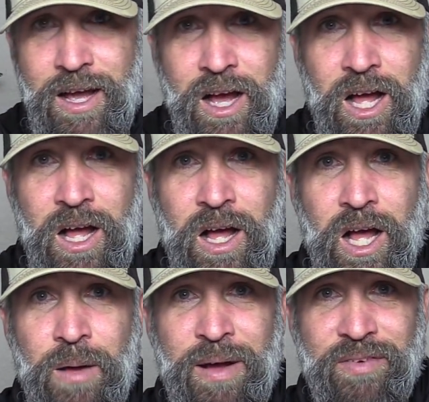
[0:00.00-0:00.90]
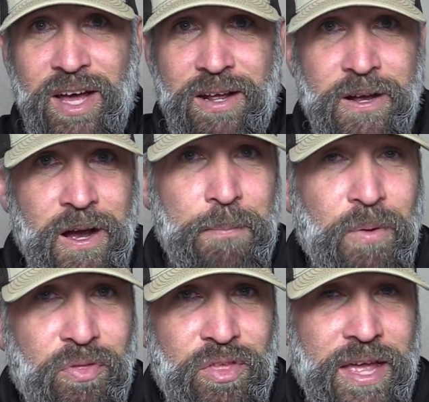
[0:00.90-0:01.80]
Um, I've got a
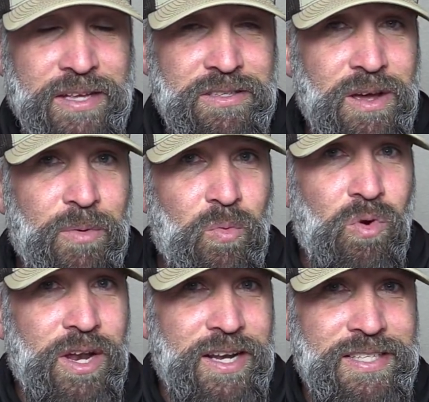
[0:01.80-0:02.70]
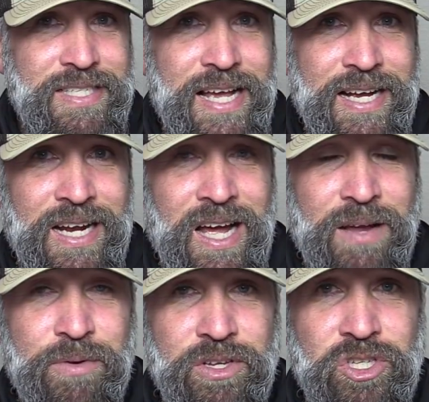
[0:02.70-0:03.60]
couple things. Number one, in a second,
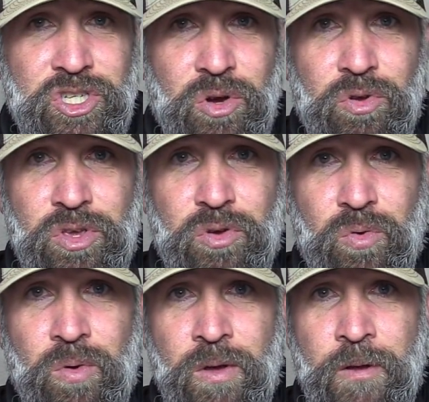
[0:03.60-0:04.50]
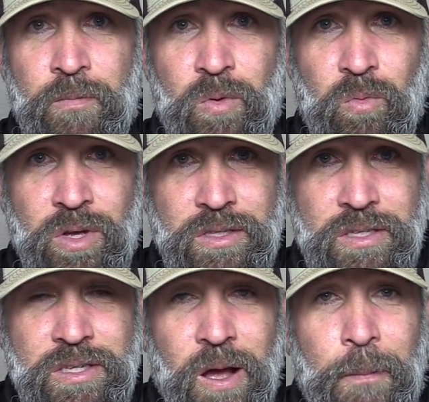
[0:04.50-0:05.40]
I'm going to show you what
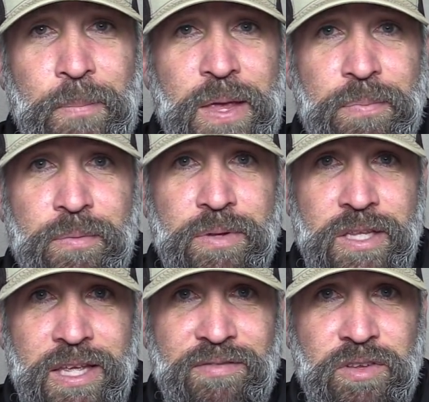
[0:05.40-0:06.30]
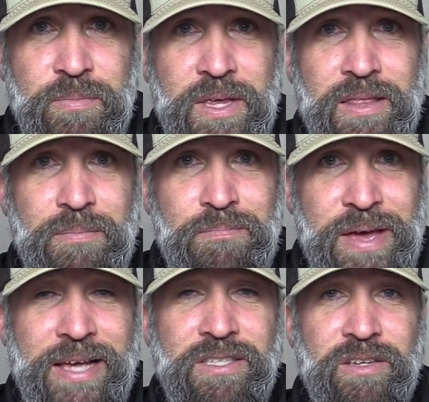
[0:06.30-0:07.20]
some people believe to be the
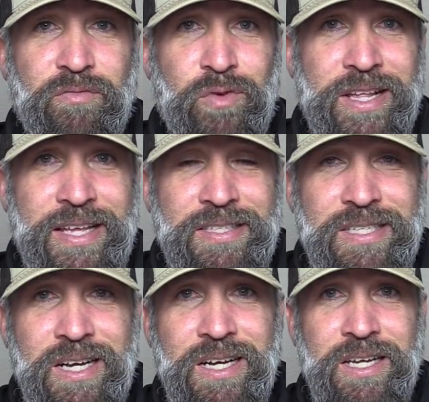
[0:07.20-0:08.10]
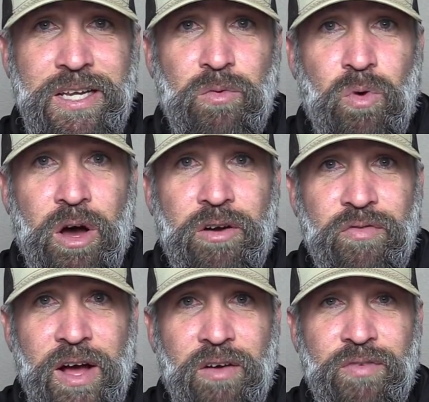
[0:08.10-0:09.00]
best freelance duck hunting
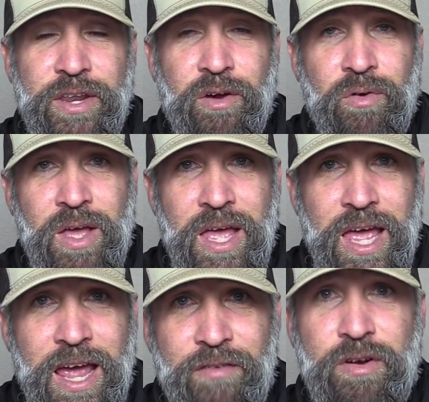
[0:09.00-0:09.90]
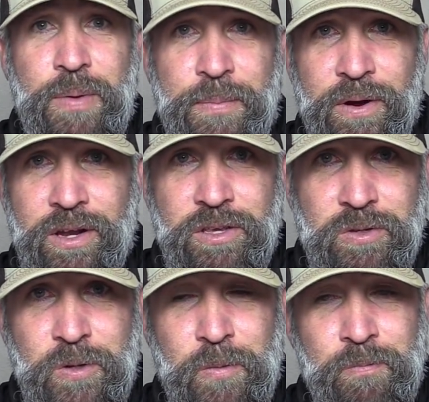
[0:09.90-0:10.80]
waterfowl video ever to be put on
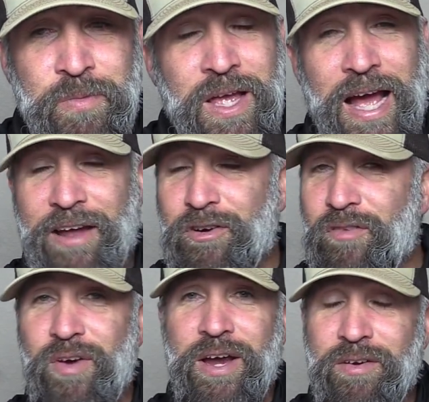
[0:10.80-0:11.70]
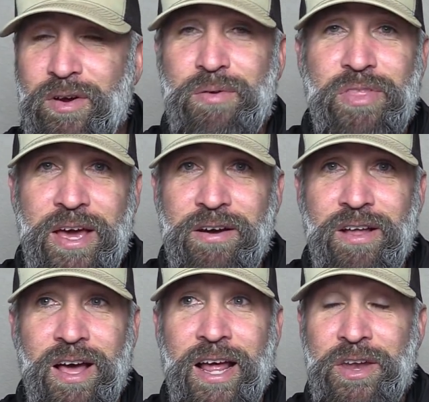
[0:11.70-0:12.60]
YouTube. I don't know if I agree with that or
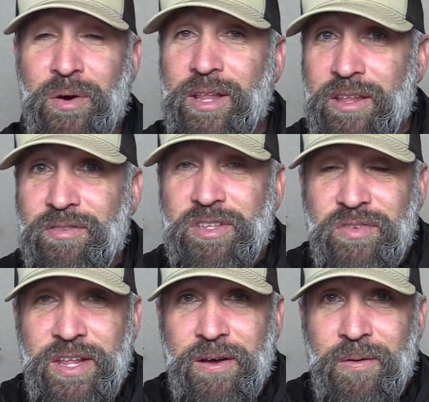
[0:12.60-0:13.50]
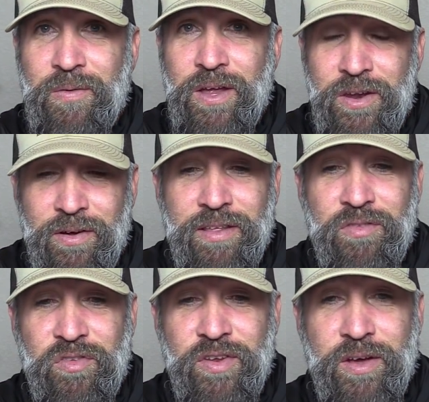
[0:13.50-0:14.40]
not. I know I love this video. I know I
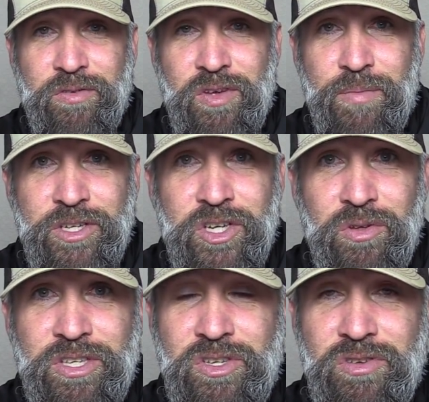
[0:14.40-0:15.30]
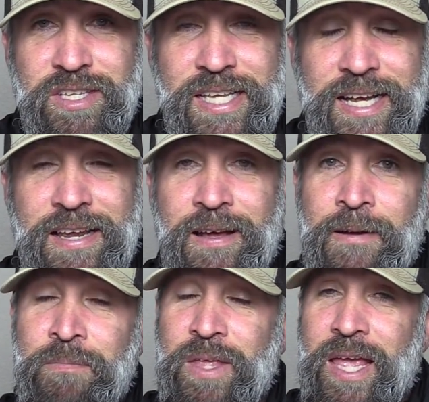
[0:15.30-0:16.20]
love this video. So I'm going to show this to you in a second.
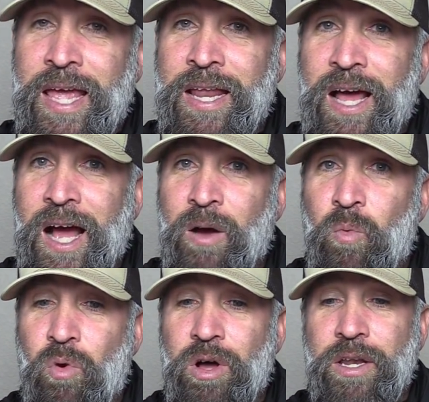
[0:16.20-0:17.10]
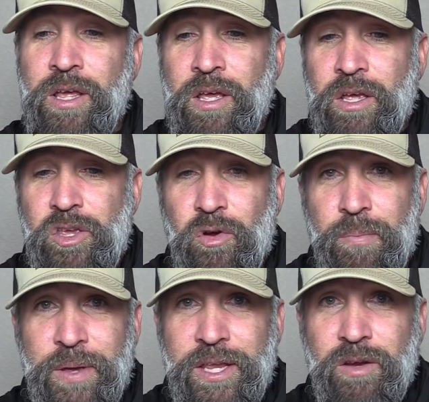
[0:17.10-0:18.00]
And I want
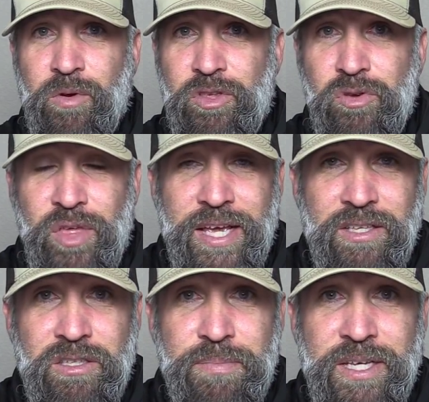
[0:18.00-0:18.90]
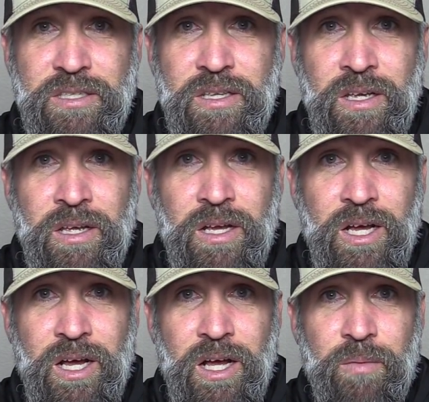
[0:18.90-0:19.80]
your opinion, whether you think it's the best
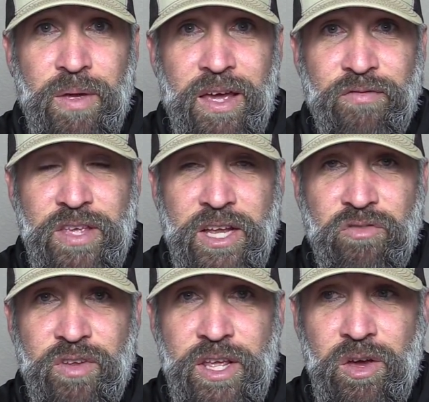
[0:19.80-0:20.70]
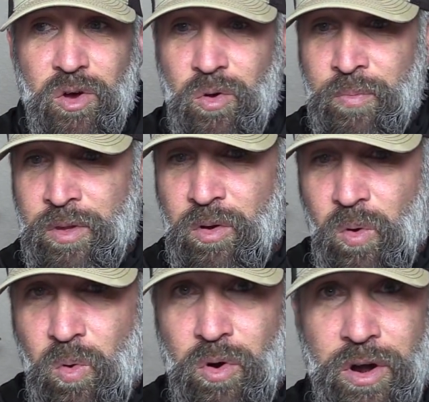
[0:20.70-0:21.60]
um, FDH video
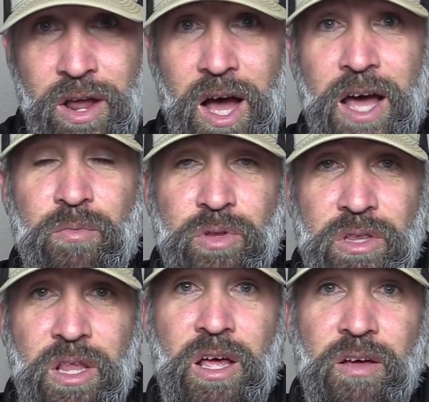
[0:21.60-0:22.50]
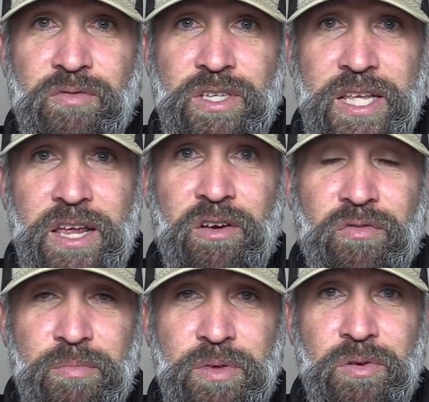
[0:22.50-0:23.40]
or not. Would love to hear
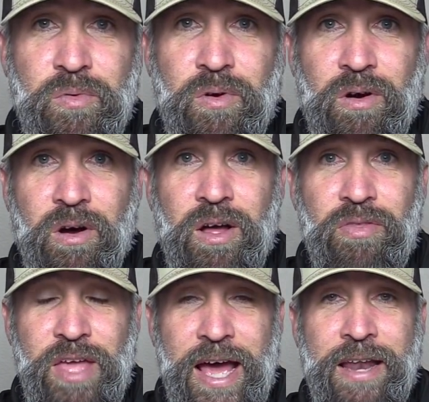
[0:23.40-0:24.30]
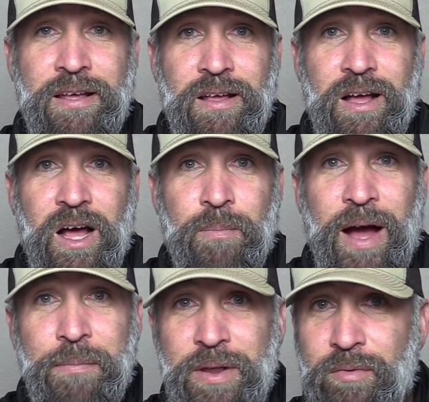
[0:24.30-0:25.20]
from you on that. Um,
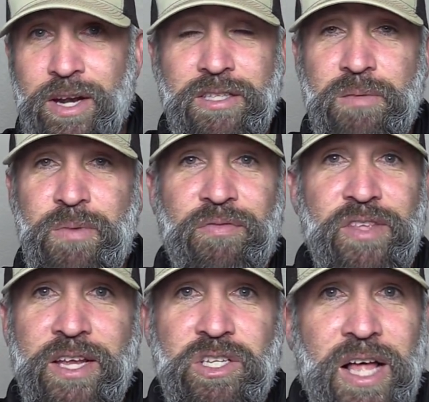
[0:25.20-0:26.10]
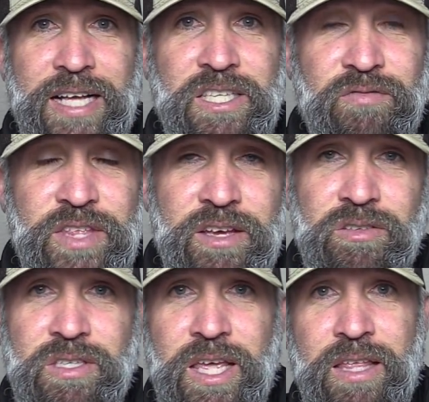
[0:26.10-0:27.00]
I've been running some FDH classic
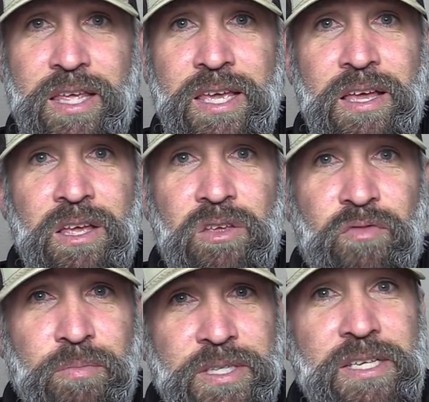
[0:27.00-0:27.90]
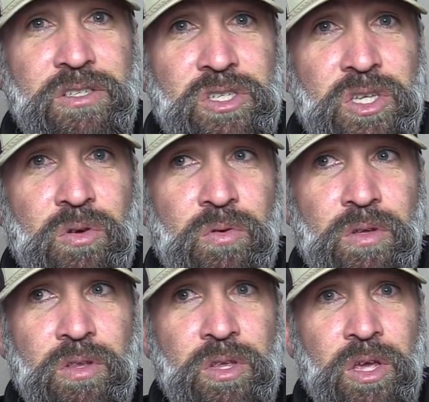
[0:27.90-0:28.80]
videos lately from season two.
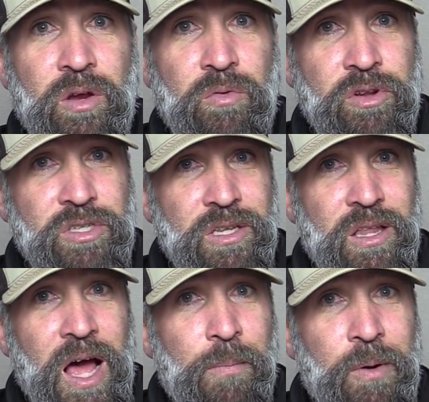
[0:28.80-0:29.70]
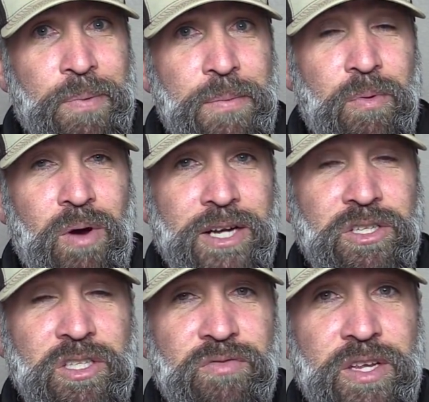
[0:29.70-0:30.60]
You know, there's a lot more people
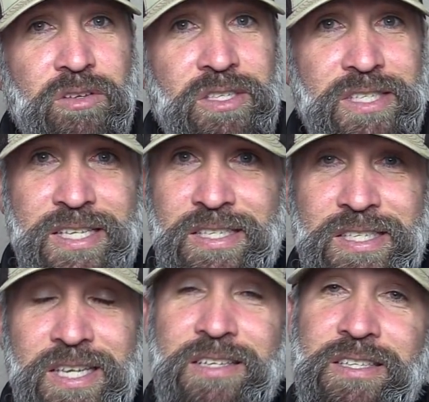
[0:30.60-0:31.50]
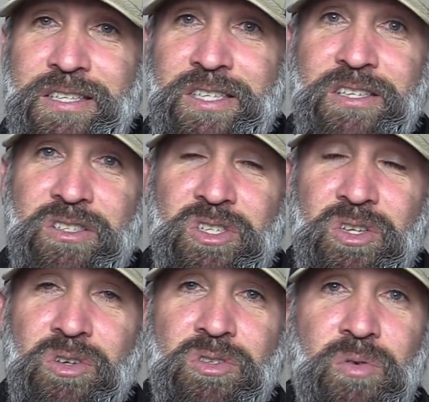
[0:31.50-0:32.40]
watching these videos in season six than in season
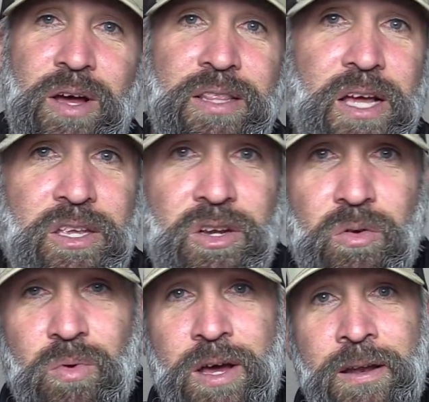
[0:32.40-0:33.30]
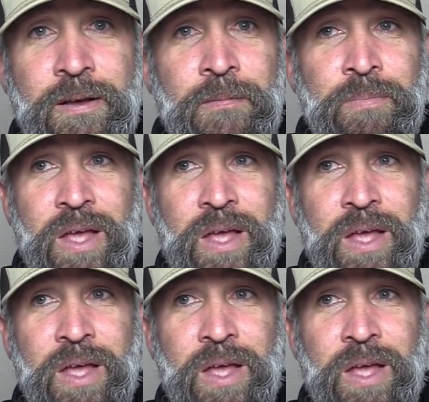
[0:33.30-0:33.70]
two. So I thought, you know what?